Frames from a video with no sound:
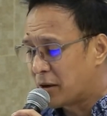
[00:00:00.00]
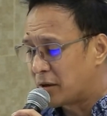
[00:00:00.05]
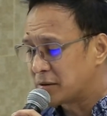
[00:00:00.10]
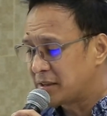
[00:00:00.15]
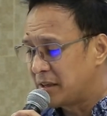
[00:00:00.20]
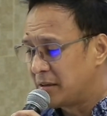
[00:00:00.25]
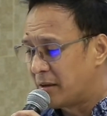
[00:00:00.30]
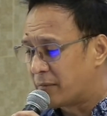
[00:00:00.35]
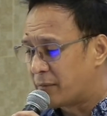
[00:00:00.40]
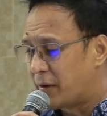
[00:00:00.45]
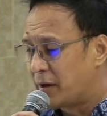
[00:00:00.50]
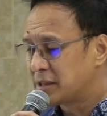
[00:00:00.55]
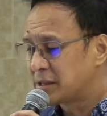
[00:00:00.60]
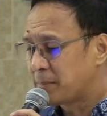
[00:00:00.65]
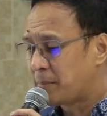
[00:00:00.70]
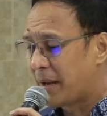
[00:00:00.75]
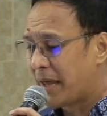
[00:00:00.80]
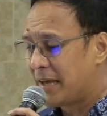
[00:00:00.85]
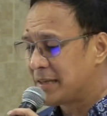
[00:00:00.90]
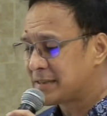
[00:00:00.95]
Because in the
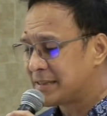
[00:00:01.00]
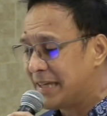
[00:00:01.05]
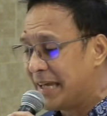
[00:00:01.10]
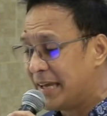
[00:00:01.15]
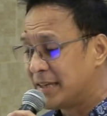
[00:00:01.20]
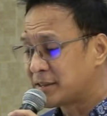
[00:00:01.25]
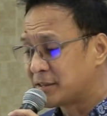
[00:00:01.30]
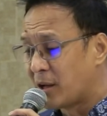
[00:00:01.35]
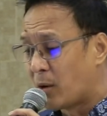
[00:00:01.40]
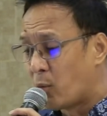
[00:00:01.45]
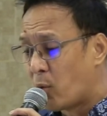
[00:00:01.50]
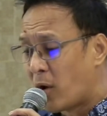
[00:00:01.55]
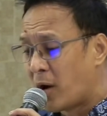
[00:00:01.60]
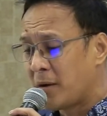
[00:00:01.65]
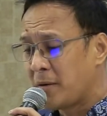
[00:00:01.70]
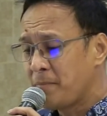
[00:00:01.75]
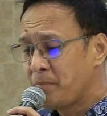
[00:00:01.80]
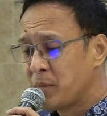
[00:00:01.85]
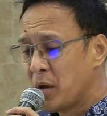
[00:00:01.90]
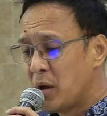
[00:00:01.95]
first place, He is the
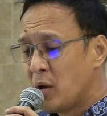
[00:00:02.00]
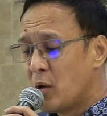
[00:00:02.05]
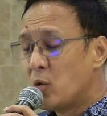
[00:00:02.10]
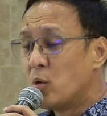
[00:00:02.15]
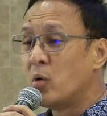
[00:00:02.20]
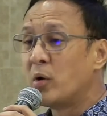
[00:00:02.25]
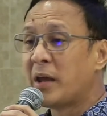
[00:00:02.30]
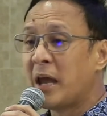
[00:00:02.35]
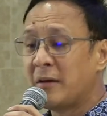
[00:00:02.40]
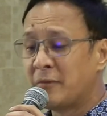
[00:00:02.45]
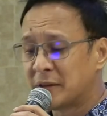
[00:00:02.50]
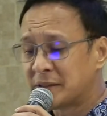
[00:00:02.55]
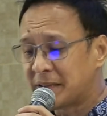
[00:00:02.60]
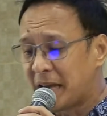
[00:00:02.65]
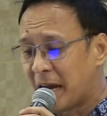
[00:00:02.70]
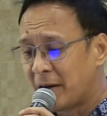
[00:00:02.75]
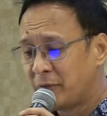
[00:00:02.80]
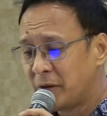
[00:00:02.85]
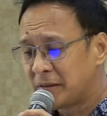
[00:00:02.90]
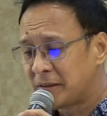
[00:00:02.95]
one who
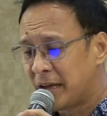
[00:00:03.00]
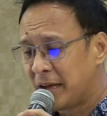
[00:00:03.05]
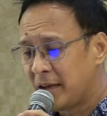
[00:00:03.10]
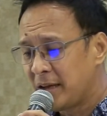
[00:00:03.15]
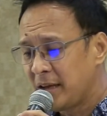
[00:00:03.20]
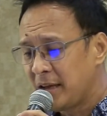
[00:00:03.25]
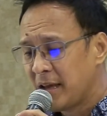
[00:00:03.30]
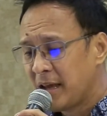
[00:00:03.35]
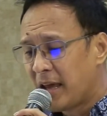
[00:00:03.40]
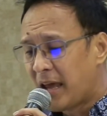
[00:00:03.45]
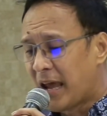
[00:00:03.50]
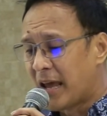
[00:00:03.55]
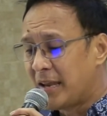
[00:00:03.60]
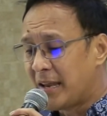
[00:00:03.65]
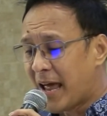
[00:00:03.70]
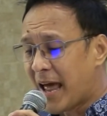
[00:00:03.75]
gave us everything,